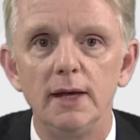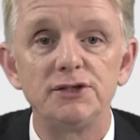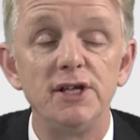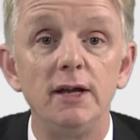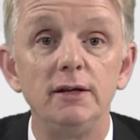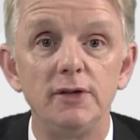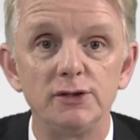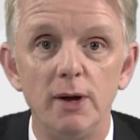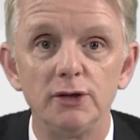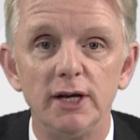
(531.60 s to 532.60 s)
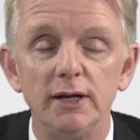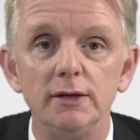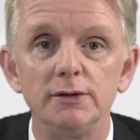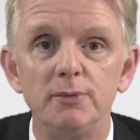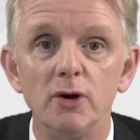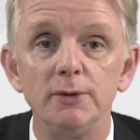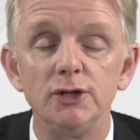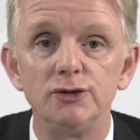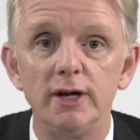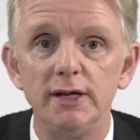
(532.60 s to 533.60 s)
That's the end of this Welch Allyn
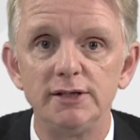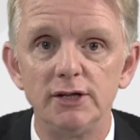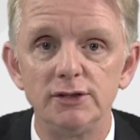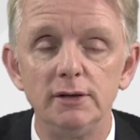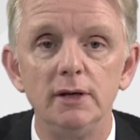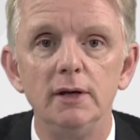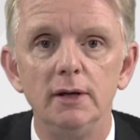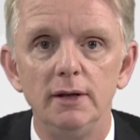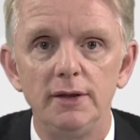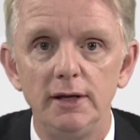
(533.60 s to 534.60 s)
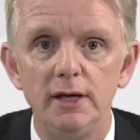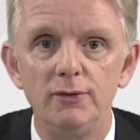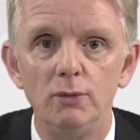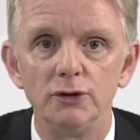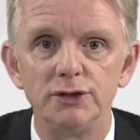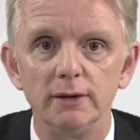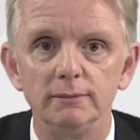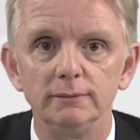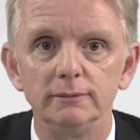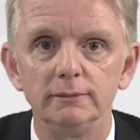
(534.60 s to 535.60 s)
spirometry training session. Thank you for watching.